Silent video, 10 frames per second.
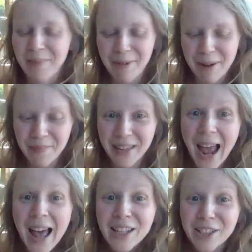Anyway,
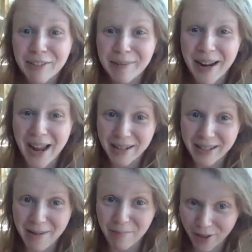Elegy for My
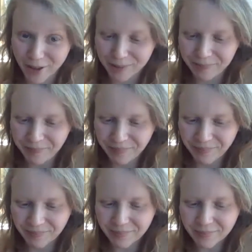Undead Brother.
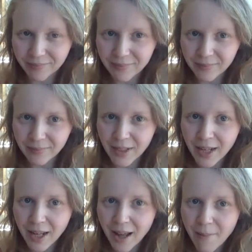
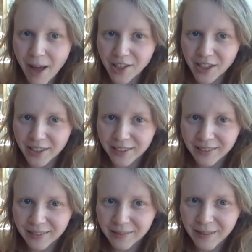Imagine
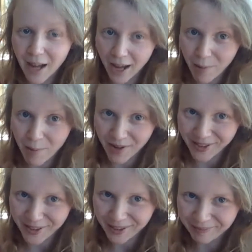I am a
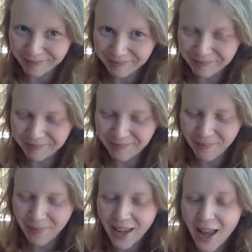monster.
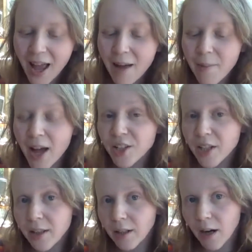
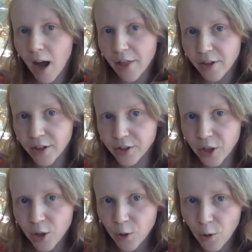Imagine there are others
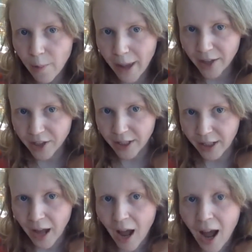who imagine
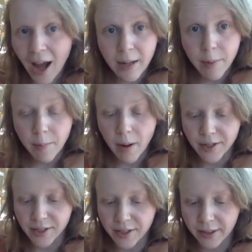I am a
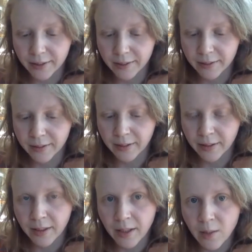monster.
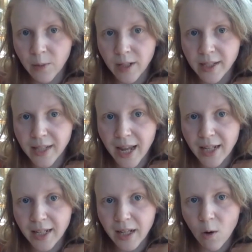We are
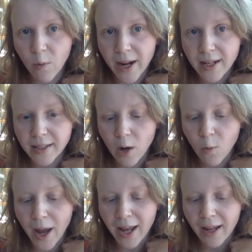standing a ways
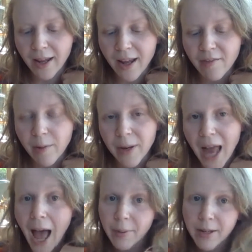away from an
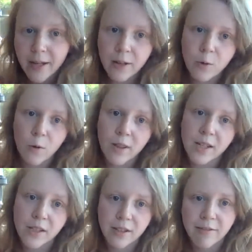abbey in
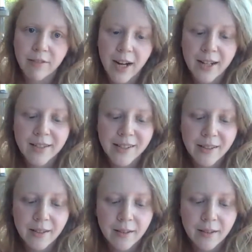northeastern France.